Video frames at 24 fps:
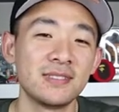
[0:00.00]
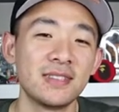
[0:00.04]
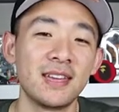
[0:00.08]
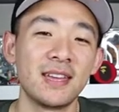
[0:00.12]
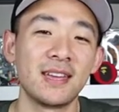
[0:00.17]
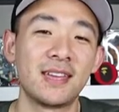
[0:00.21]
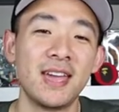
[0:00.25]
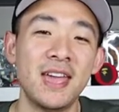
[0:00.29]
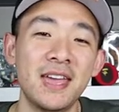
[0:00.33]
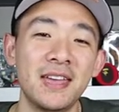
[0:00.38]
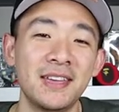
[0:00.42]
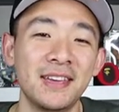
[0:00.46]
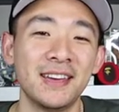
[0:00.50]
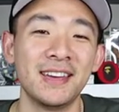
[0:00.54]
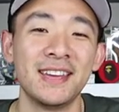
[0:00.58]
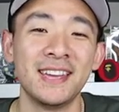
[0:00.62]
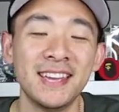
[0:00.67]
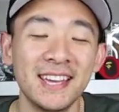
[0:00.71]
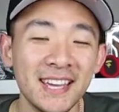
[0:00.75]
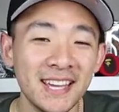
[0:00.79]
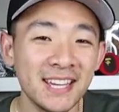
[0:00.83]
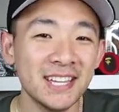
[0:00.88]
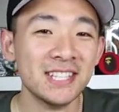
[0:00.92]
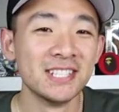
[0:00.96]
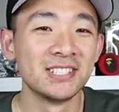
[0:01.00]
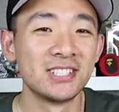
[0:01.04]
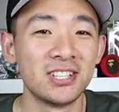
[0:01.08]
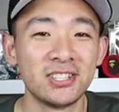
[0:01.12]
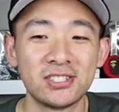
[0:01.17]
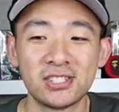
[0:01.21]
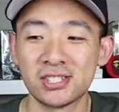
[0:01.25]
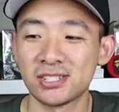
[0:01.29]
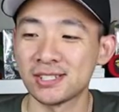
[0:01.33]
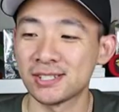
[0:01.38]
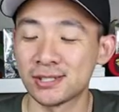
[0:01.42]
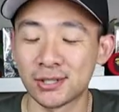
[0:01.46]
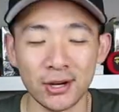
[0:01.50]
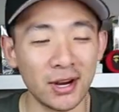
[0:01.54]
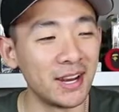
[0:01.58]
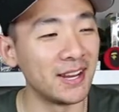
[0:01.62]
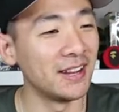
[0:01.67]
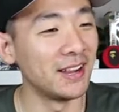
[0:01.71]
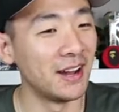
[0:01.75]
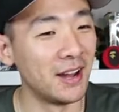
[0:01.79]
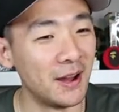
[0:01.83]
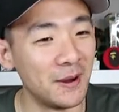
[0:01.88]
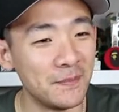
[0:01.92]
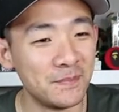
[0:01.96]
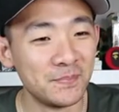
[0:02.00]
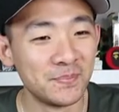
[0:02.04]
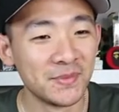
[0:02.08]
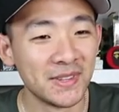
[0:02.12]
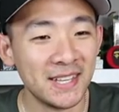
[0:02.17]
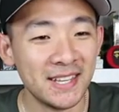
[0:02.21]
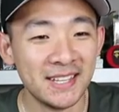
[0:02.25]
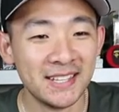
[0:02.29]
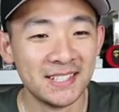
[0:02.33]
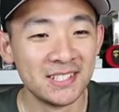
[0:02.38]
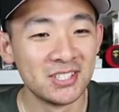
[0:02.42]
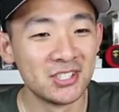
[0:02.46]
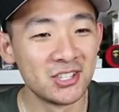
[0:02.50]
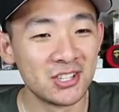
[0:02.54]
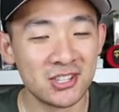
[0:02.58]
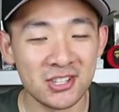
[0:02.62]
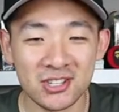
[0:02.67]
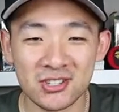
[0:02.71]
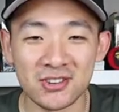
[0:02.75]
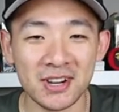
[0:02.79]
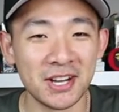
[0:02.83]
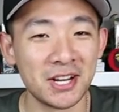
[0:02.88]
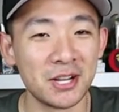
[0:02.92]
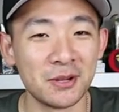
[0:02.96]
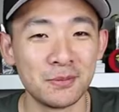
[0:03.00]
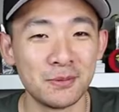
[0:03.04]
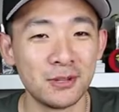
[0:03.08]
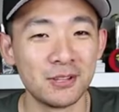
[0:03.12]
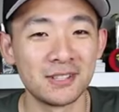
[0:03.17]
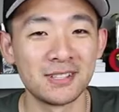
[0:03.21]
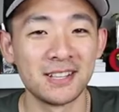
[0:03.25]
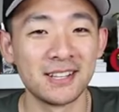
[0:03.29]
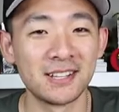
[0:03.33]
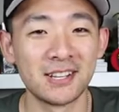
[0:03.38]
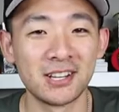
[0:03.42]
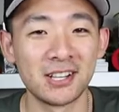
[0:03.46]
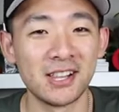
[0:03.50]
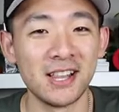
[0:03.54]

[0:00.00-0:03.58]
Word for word: Like, just straight up. Just straight up look like a